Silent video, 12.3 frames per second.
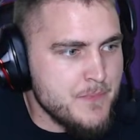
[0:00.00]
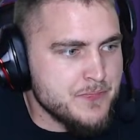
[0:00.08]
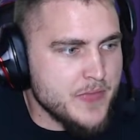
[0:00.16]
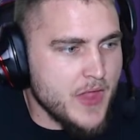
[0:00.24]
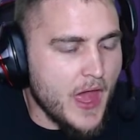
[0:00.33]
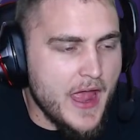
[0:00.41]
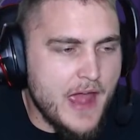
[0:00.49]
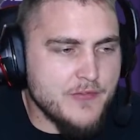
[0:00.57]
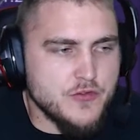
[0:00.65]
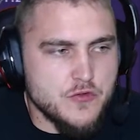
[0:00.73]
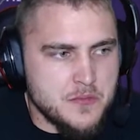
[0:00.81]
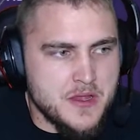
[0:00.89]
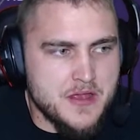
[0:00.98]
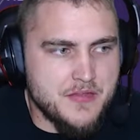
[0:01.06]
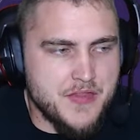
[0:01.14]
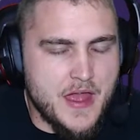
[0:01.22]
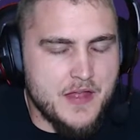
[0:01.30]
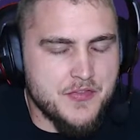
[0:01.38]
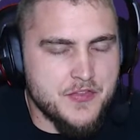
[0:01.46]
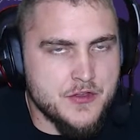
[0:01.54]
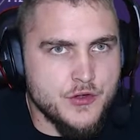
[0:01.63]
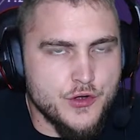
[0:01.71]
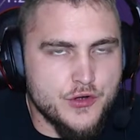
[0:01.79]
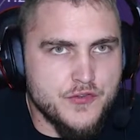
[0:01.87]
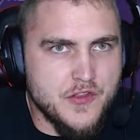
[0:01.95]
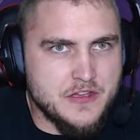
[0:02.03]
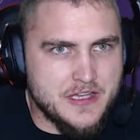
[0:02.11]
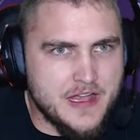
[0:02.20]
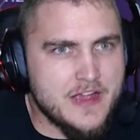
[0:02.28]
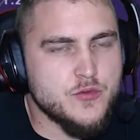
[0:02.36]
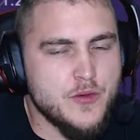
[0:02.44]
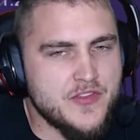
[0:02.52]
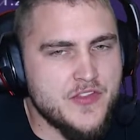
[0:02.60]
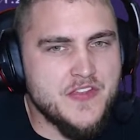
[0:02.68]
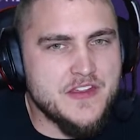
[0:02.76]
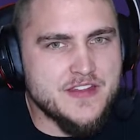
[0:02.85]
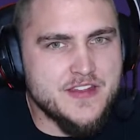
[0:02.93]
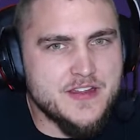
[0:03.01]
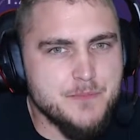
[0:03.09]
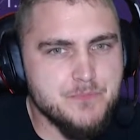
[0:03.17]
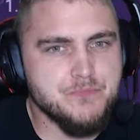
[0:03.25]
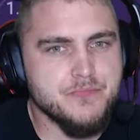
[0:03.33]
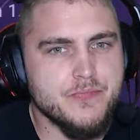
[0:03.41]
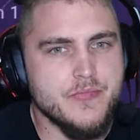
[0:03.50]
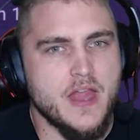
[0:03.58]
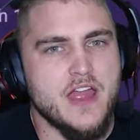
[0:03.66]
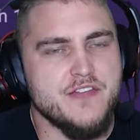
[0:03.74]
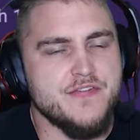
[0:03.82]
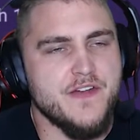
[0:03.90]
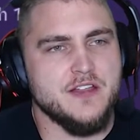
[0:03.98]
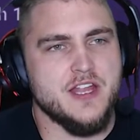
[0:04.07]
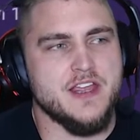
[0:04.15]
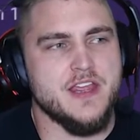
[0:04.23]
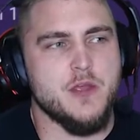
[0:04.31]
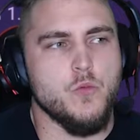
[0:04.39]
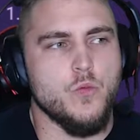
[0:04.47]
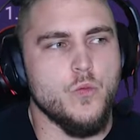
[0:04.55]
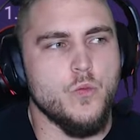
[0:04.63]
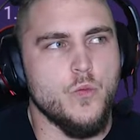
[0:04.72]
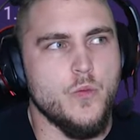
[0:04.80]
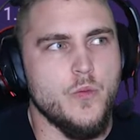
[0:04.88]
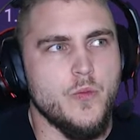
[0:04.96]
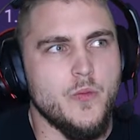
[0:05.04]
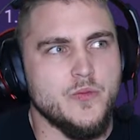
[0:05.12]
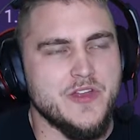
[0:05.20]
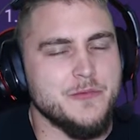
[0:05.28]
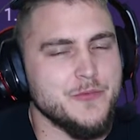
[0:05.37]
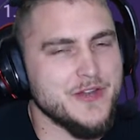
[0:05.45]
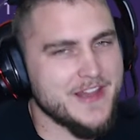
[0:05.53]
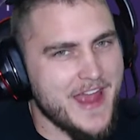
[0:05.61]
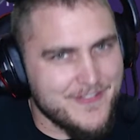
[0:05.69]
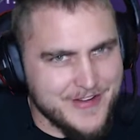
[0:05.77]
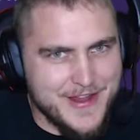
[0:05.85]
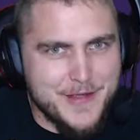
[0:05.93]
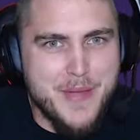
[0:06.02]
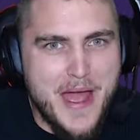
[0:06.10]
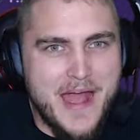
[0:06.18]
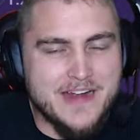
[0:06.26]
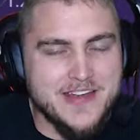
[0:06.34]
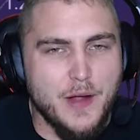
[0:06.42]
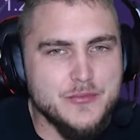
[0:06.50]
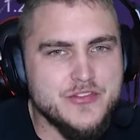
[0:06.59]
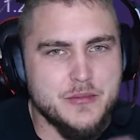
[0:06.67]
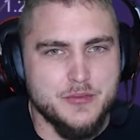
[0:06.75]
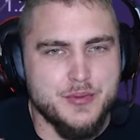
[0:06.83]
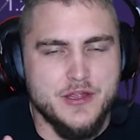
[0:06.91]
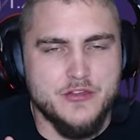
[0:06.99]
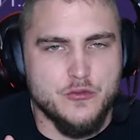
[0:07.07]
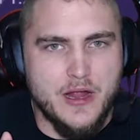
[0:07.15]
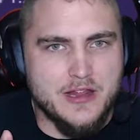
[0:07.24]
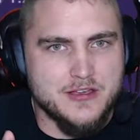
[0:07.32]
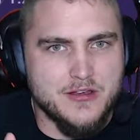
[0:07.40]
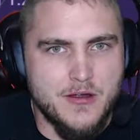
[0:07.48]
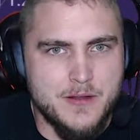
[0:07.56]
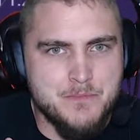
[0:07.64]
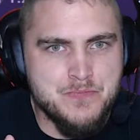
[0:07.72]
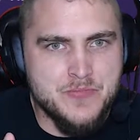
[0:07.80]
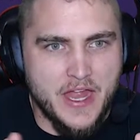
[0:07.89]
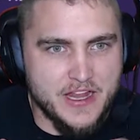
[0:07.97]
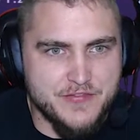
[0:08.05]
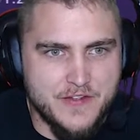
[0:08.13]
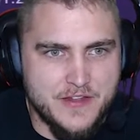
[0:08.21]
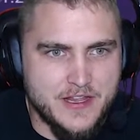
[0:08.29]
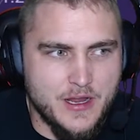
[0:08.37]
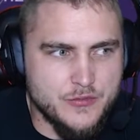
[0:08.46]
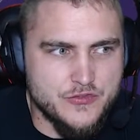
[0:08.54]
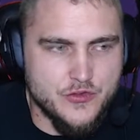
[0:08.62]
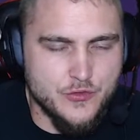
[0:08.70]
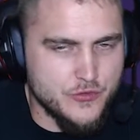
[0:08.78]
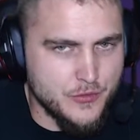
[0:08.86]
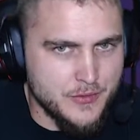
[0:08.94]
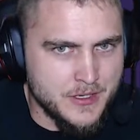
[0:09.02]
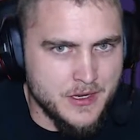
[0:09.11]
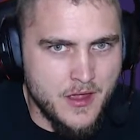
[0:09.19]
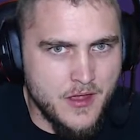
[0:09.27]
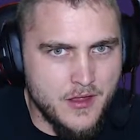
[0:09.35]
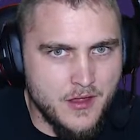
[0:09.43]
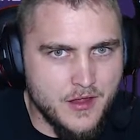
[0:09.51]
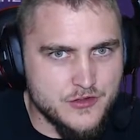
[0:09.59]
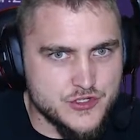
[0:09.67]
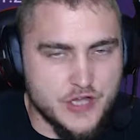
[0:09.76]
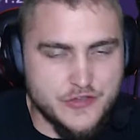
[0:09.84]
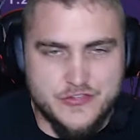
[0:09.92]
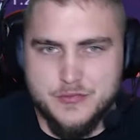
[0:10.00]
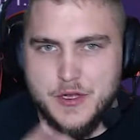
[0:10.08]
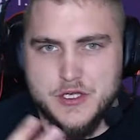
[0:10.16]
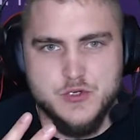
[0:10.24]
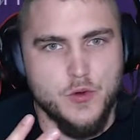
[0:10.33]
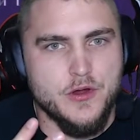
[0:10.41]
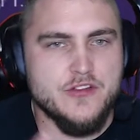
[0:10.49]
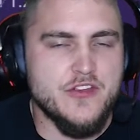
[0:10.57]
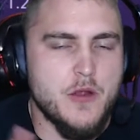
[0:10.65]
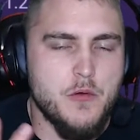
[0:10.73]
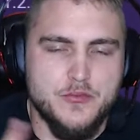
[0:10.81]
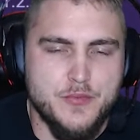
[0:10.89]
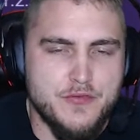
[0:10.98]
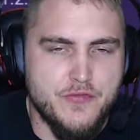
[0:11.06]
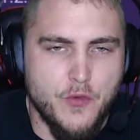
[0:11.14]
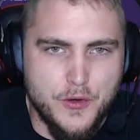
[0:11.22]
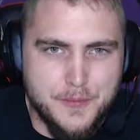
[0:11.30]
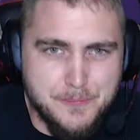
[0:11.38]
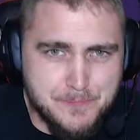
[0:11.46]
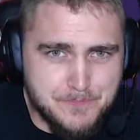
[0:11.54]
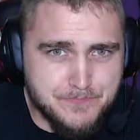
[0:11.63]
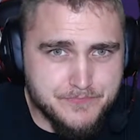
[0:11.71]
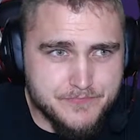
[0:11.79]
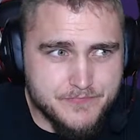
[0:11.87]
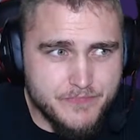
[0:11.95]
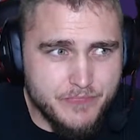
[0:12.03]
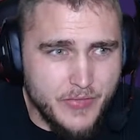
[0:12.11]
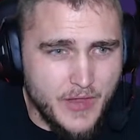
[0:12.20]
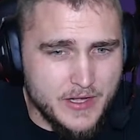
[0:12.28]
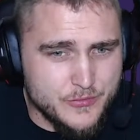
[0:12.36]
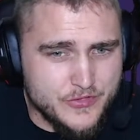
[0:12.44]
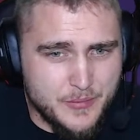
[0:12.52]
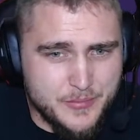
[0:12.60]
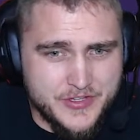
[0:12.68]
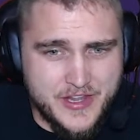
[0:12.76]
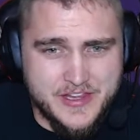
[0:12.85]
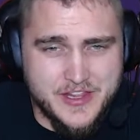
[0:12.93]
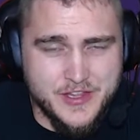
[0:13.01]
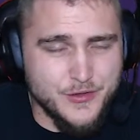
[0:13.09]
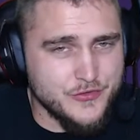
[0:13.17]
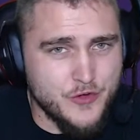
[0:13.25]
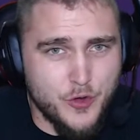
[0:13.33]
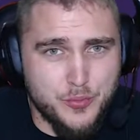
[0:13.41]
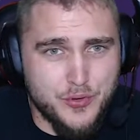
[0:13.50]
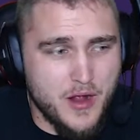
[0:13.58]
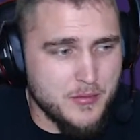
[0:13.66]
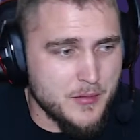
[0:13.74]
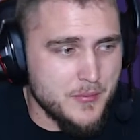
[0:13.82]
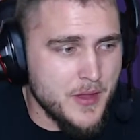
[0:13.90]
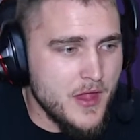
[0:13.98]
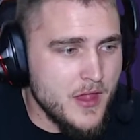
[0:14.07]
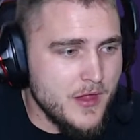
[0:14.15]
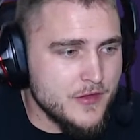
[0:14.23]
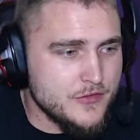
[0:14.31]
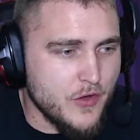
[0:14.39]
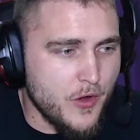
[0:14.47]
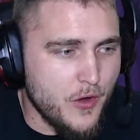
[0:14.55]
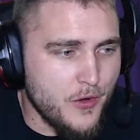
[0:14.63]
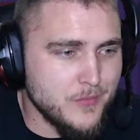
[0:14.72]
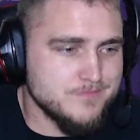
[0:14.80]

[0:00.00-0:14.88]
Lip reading: I have to admit that the nerf on the last one that they did, I felt like it didn't really have an impact. I was able to play Doraledon, and I felt like I was still doing just as much work as I was before, and I was able to get kills no problem. So,